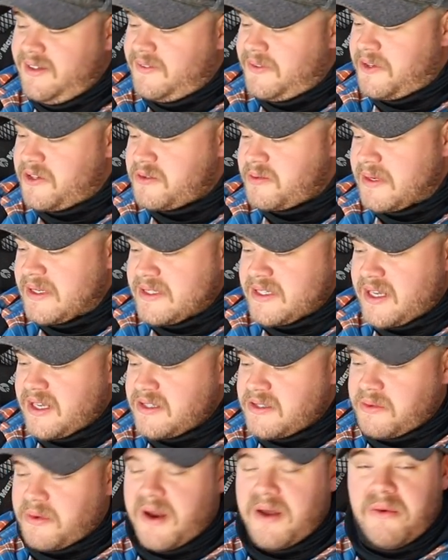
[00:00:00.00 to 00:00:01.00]
There's been
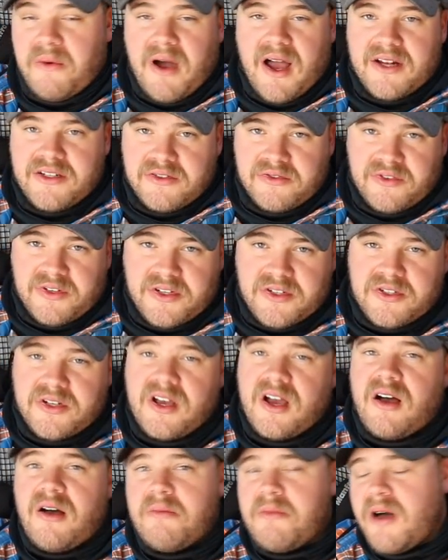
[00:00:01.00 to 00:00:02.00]
days where I watch fish
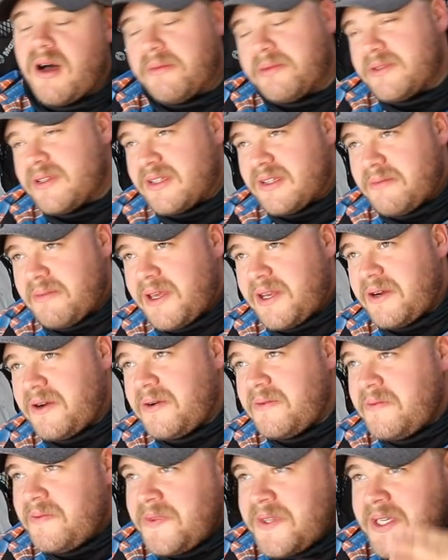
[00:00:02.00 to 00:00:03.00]
come up to the
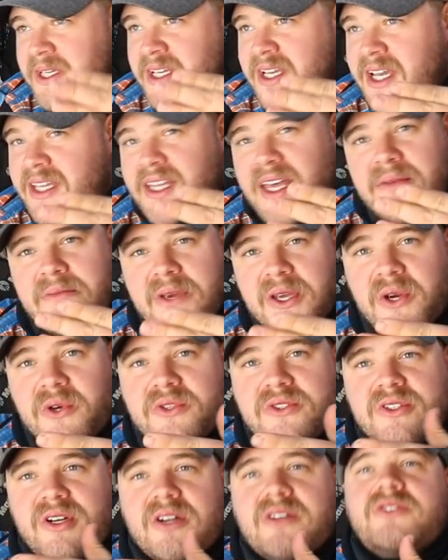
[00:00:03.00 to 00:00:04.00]
minnow and that minnow
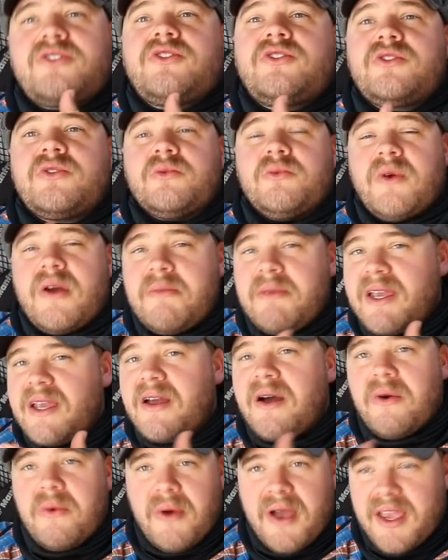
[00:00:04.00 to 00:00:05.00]
starts swimming
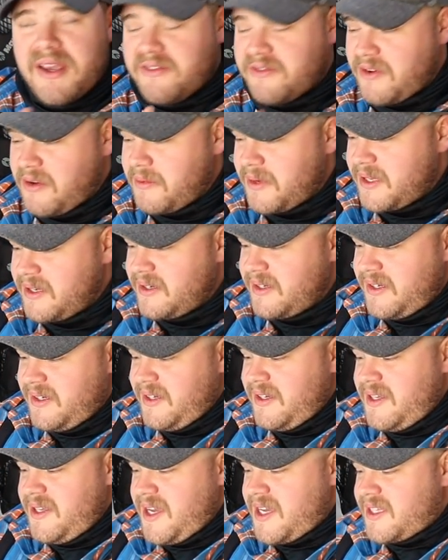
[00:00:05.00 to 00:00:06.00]
away from it,
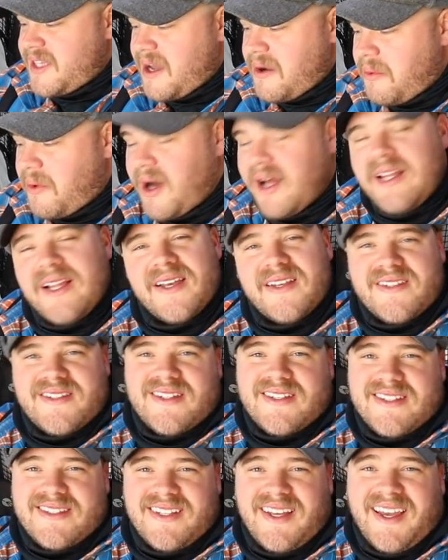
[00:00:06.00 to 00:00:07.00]
and that walleye is
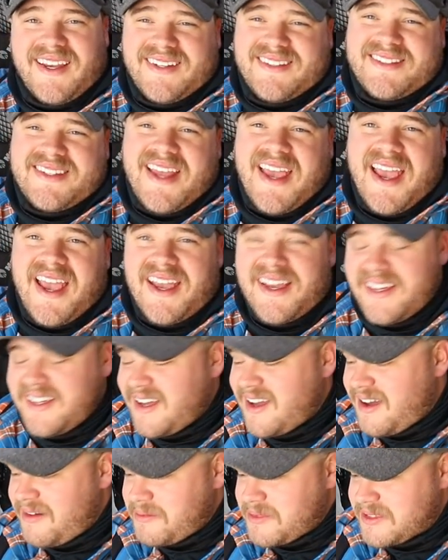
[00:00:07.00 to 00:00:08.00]
just like, nah,
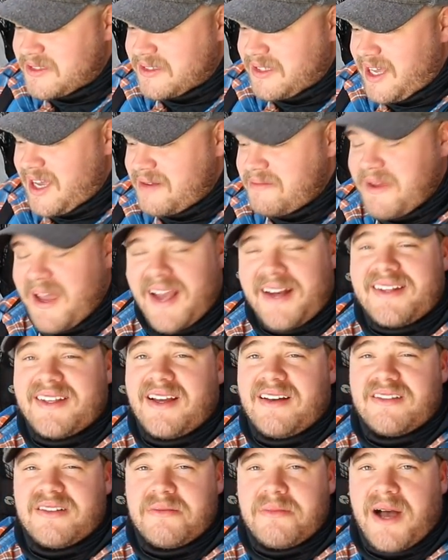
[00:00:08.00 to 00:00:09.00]
I'm gonna slide back
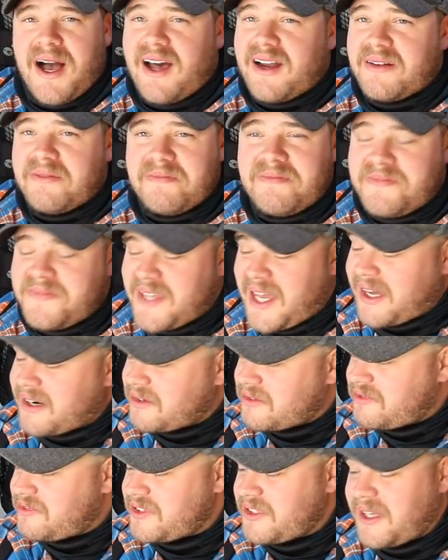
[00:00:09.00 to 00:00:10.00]
down to bottom. I
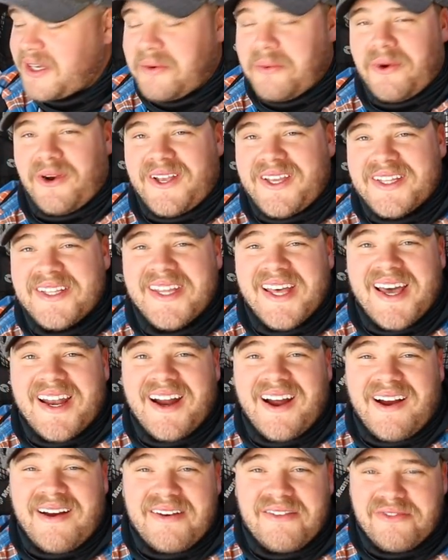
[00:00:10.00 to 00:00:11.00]
don't feel like working that
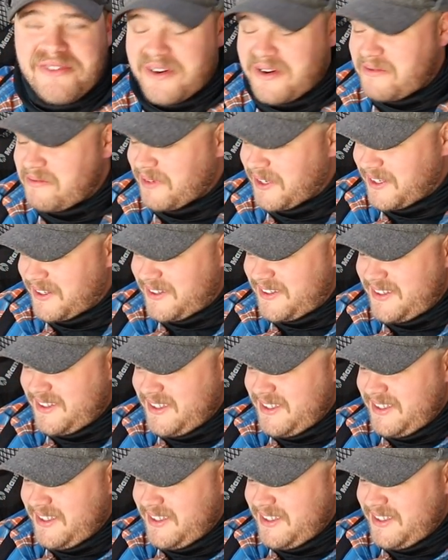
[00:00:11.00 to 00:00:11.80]
hard for a meal.